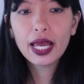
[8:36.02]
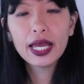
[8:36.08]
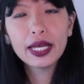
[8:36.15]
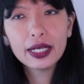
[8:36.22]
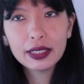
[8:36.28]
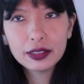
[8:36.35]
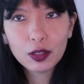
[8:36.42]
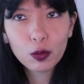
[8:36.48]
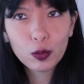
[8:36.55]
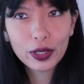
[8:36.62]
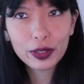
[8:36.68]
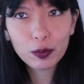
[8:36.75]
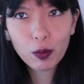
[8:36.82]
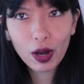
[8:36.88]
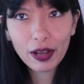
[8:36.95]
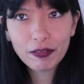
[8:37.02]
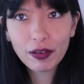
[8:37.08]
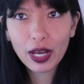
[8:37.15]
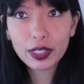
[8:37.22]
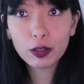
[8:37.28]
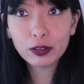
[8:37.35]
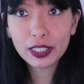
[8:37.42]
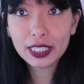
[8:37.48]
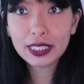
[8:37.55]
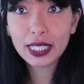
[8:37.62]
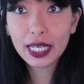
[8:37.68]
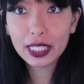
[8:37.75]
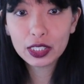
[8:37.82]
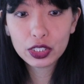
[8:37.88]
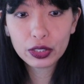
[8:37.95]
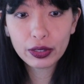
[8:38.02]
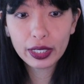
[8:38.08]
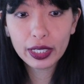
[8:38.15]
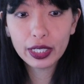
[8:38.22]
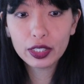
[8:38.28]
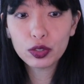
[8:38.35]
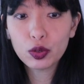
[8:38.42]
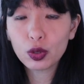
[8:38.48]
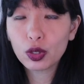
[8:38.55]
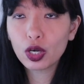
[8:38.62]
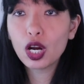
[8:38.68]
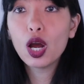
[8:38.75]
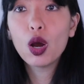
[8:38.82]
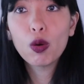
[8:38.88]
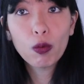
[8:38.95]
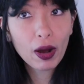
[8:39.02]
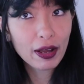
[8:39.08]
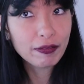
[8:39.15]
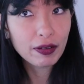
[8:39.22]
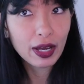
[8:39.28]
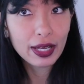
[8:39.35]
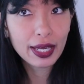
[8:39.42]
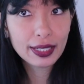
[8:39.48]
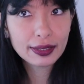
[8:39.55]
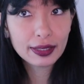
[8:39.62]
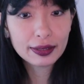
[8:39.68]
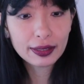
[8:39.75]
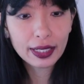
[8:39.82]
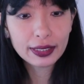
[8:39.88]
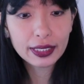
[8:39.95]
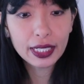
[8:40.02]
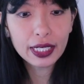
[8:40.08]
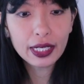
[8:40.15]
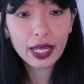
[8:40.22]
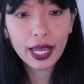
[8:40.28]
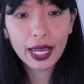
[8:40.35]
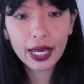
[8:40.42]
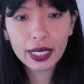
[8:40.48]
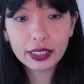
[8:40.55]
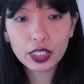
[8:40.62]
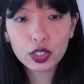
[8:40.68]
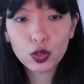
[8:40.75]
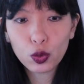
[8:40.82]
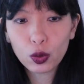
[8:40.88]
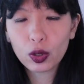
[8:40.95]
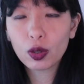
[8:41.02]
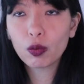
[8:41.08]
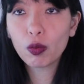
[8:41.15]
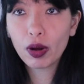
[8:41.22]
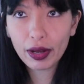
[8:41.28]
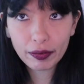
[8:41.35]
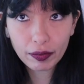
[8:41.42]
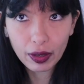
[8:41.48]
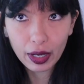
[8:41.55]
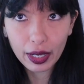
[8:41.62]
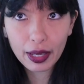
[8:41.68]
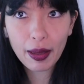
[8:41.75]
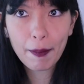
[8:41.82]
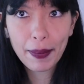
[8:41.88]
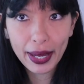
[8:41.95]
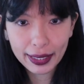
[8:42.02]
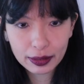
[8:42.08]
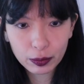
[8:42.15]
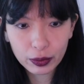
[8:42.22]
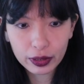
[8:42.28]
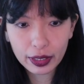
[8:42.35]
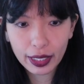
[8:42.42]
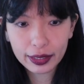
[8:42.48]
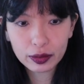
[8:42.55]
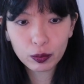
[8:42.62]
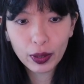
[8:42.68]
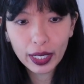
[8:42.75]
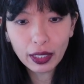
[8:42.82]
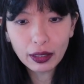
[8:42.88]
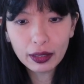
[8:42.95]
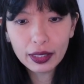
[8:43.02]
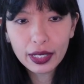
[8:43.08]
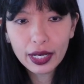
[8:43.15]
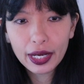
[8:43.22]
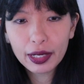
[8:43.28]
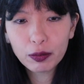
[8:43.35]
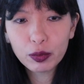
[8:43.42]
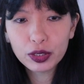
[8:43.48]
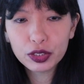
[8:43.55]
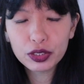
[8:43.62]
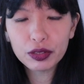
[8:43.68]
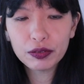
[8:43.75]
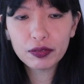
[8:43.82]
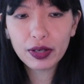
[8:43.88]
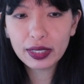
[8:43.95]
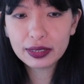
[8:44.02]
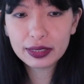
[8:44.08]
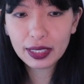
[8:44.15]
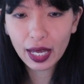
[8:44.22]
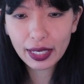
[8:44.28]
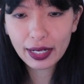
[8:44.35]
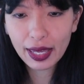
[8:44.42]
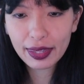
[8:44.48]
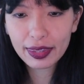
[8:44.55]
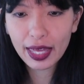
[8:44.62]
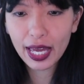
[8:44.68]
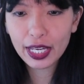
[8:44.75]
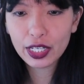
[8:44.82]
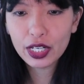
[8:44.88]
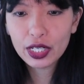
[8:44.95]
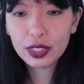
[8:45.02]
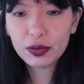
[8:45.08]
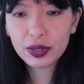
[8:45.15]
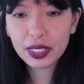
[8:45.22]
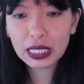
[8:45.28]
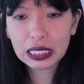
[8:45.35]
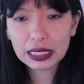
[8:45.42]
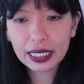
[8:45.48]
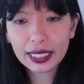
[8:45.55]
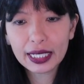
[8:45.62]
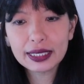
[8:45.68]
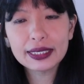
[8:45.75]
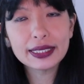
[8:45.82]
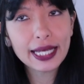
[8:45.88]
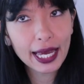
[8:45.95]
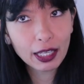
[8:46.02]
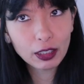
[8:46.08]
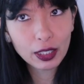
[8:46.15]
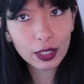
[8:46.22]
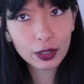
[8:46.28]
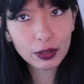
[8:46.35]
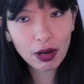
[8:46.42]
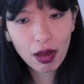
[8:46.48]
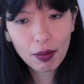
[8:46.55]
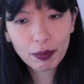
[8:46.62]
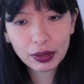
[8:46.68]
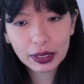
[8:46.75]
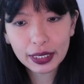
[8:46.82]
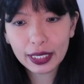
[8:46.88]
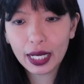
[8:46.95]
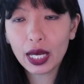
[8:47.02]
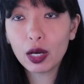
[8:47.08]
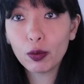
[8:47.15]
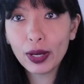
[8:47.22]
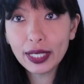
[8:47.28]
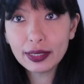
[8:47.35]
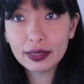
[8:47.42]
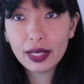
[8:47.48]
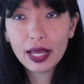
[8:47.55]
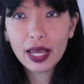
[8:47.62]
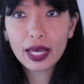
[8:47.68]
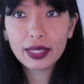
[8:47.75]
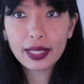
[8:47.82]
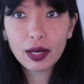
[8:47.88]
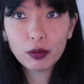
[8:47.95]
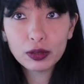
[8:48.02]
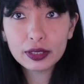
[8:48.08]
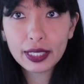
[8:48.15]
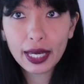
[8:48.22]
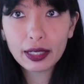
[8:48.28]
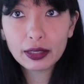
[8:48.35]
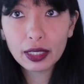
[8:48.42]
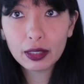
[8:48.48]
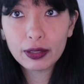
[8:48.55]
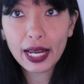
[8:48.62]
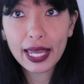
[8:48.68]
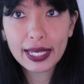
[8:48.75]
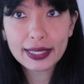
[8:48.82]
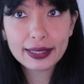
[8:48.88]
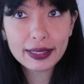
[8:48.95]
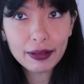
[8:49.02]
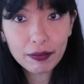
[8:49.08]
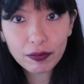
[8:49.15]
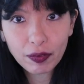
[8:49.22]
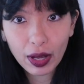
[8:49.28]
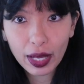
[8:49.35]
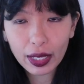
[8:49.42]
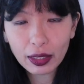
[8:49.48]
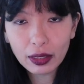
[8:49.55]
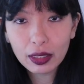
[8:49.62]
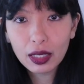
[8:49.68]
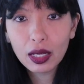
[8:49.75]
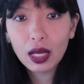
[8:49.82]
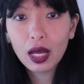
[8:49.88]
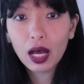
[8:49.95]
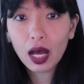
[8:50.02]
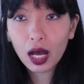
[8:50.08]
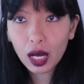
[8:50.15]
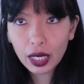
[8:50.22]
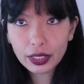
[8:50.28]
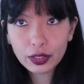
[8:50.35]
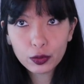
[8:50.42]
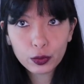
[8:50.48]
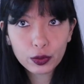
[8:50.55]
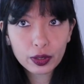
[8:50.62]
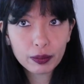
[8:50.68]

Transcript: and with Wi-Fi, you'll need to enter in your Wi-Fi S S I D and your Wi-Fi password as well. And once you've done that, you can click download Balena O S, and that will download a zip file on your